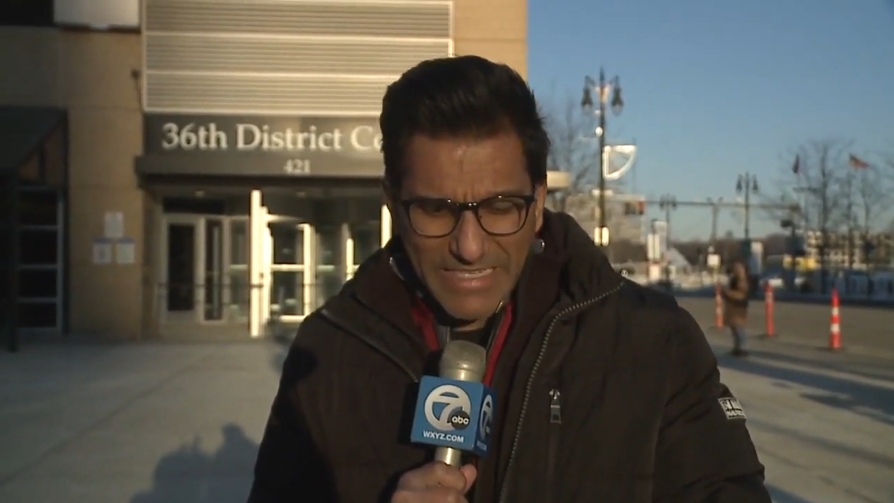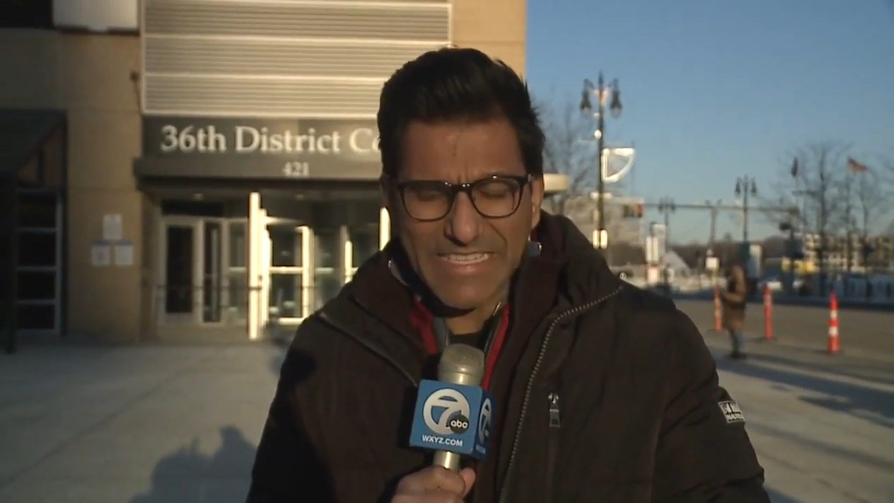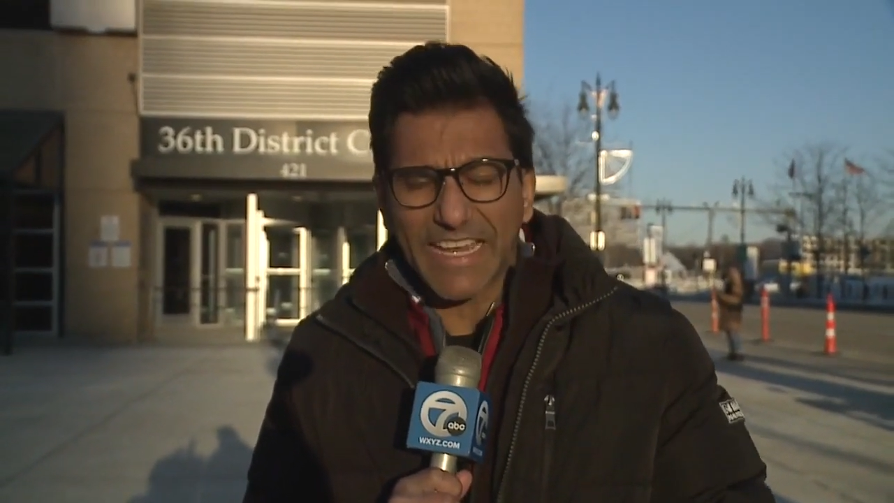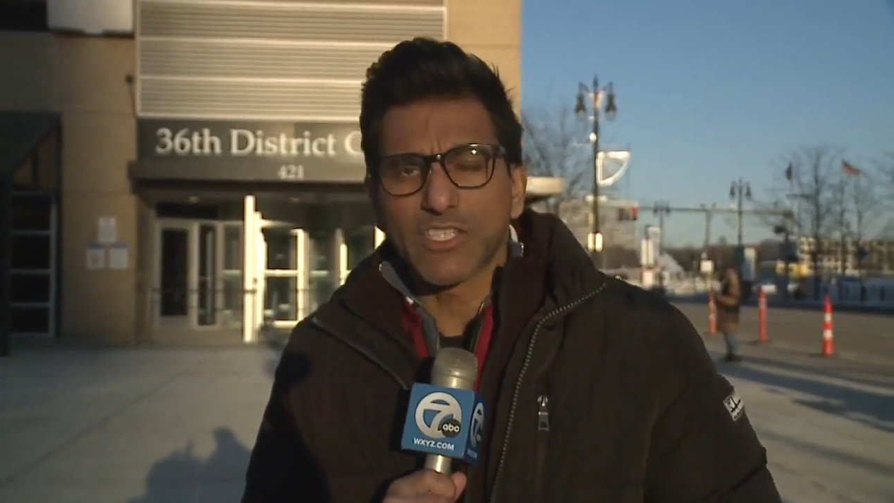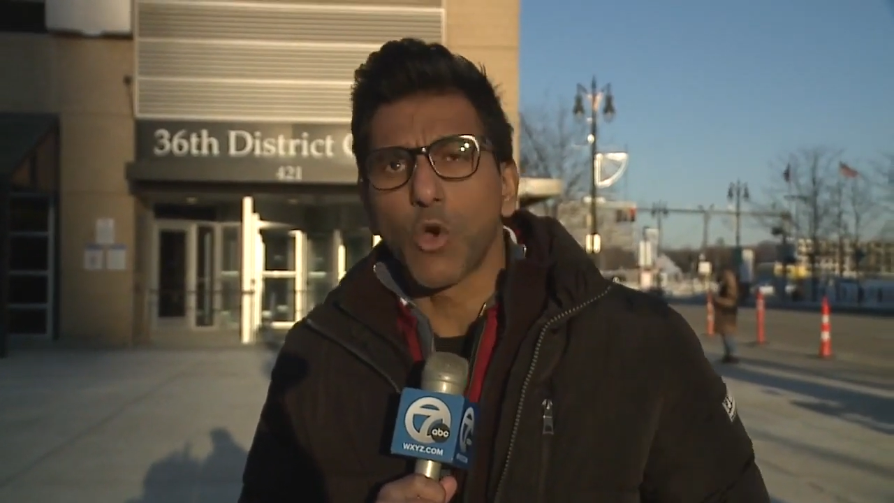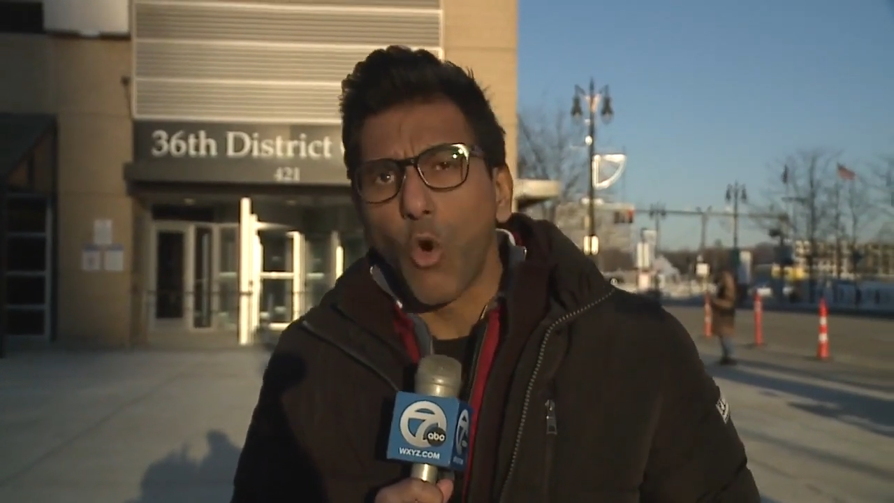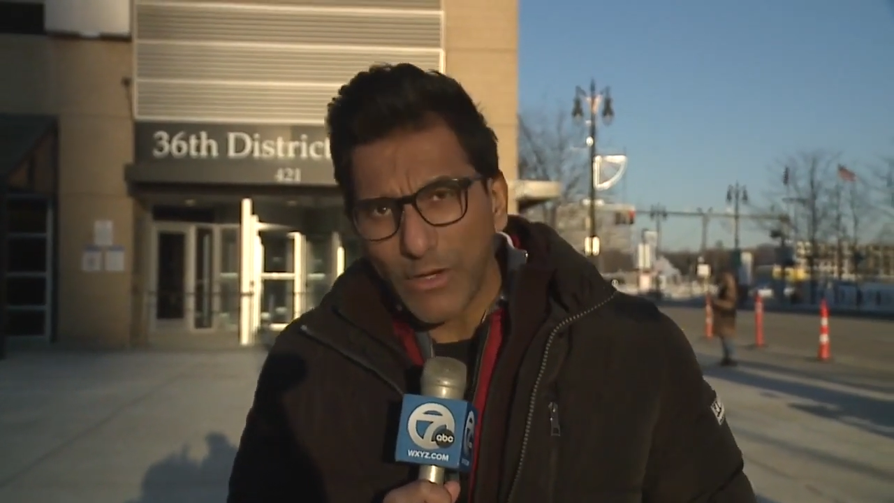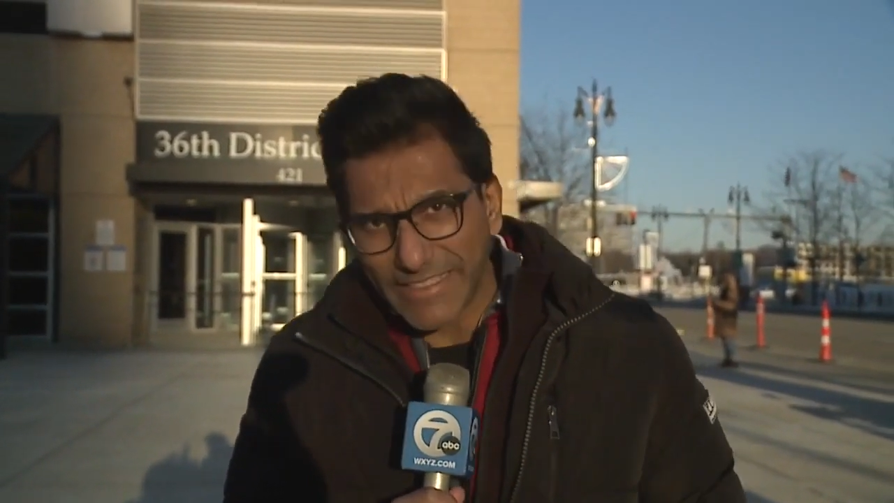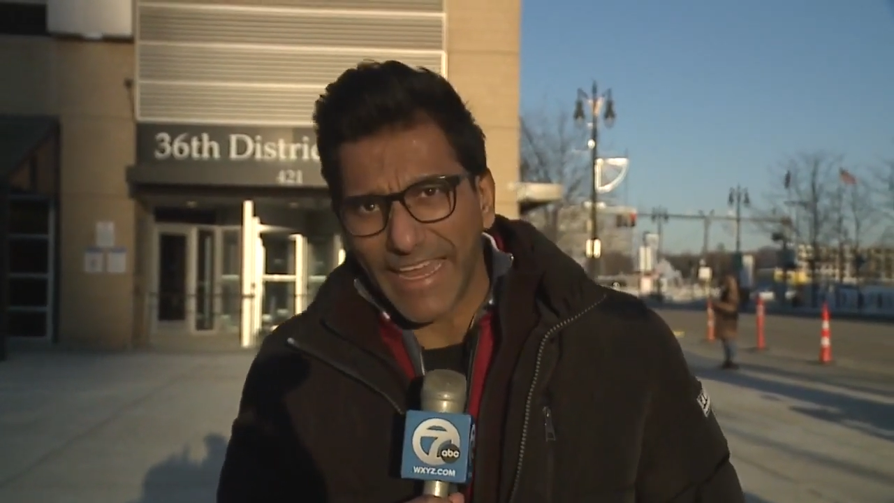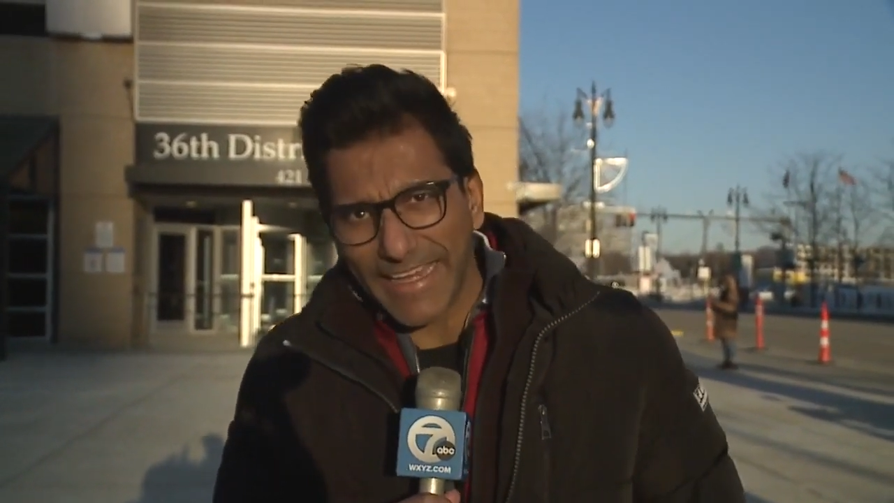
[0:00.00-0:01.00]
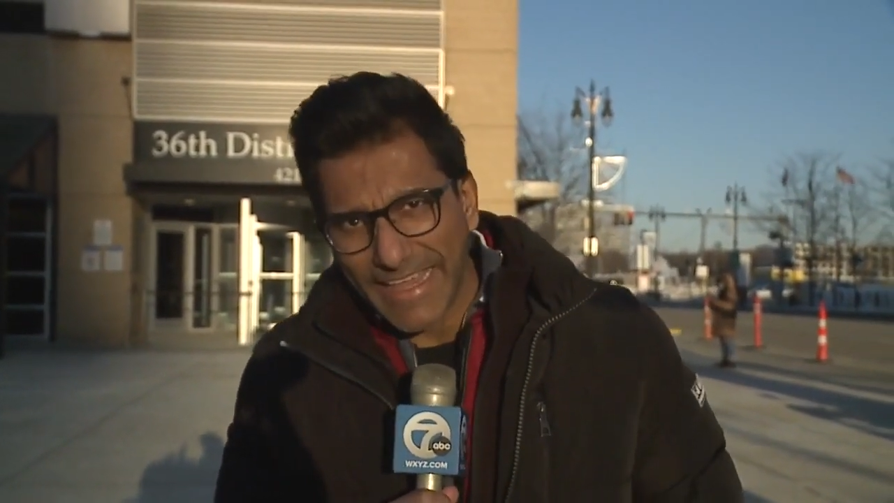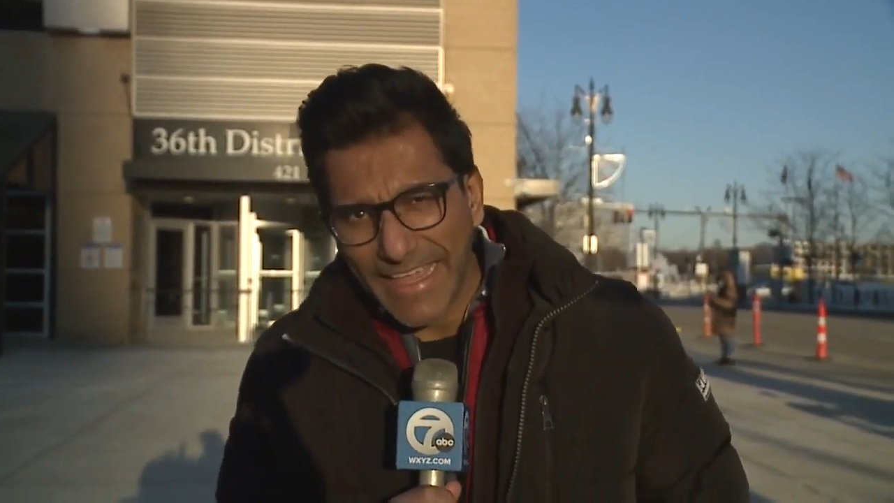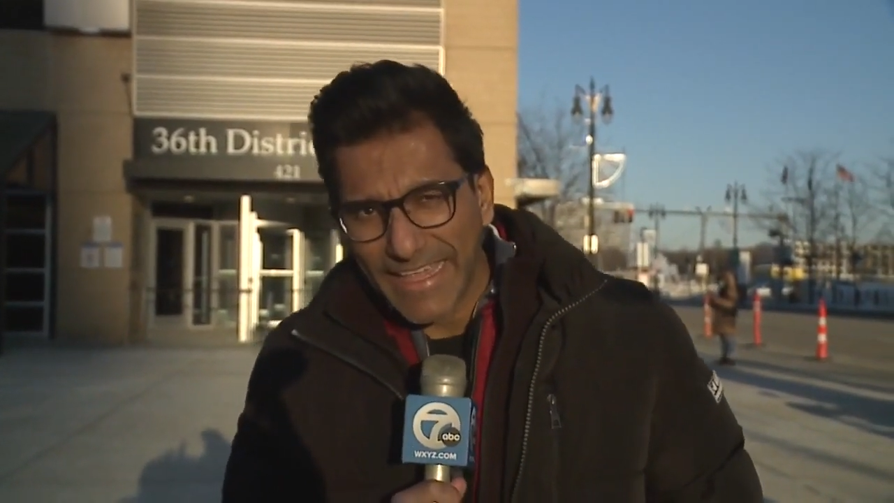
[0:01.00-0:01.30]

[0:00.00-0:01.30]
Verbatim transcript: His next court date